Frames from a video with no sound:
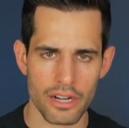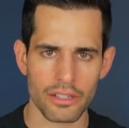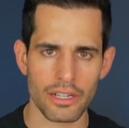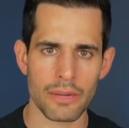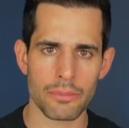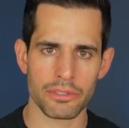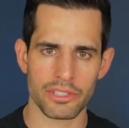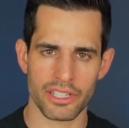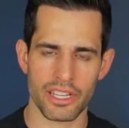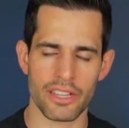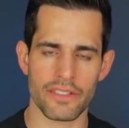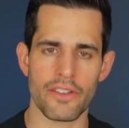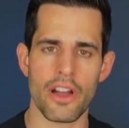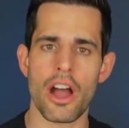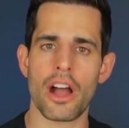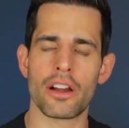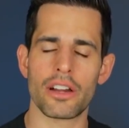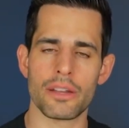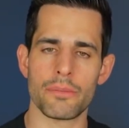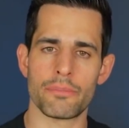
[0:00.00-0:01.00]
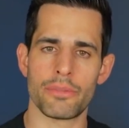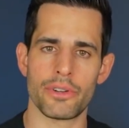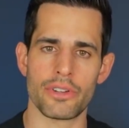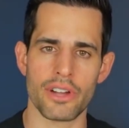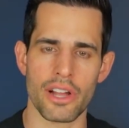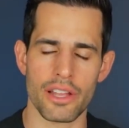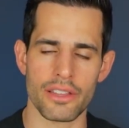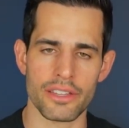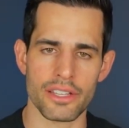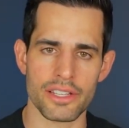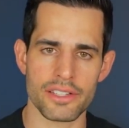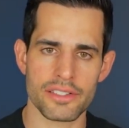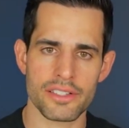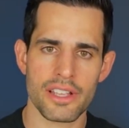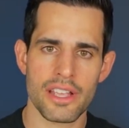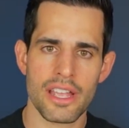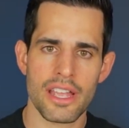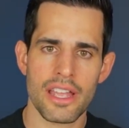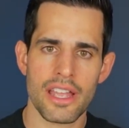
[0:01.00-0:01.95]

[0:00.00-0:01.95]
are able to give our input on this